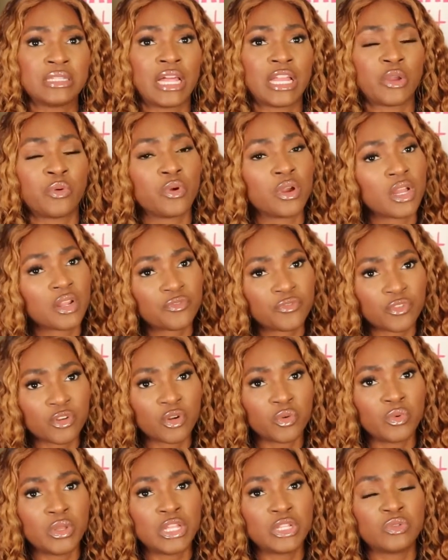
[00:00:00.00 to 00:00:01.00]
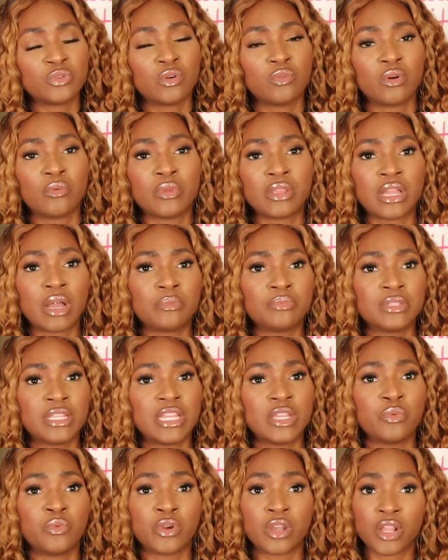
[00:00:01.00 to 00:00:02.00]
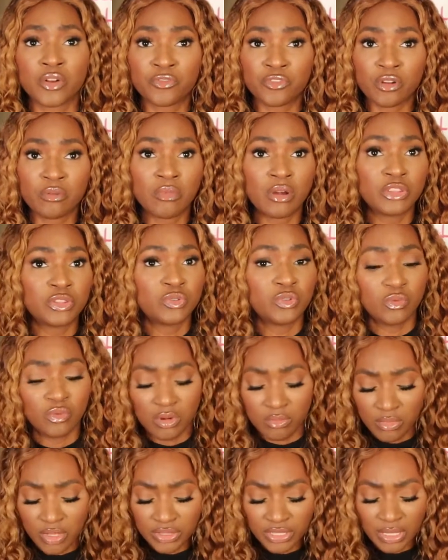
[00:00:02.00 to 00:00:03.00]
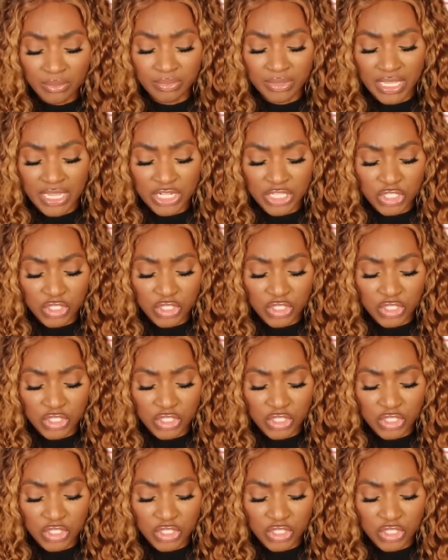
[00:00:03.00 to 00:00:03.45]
Like wear it for a week, do a 1 week update, wear it for a month, do a 1 month update.